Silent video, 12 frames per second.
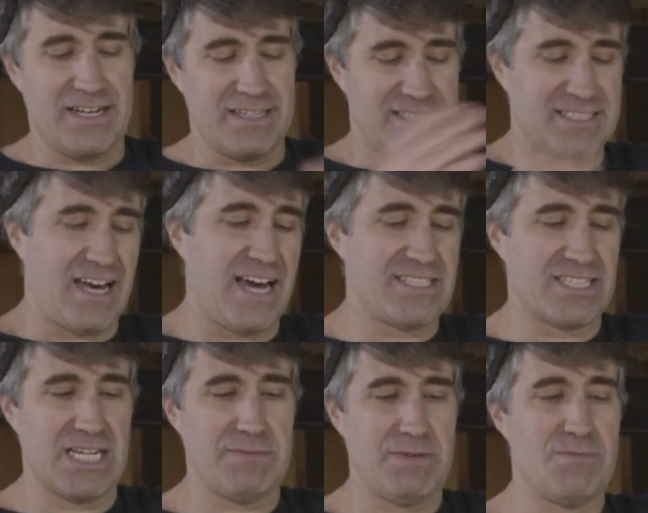Now the sides are
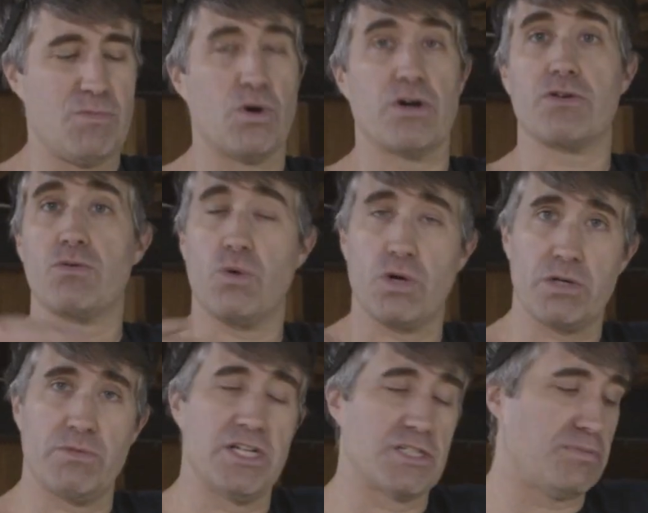going to be more
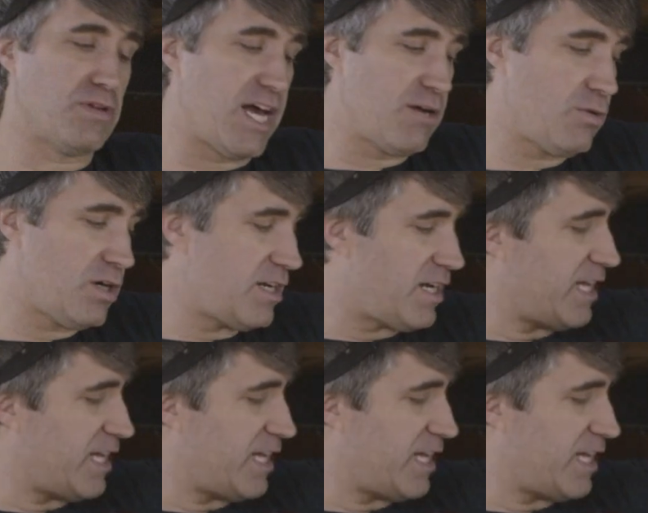quarter inch plywood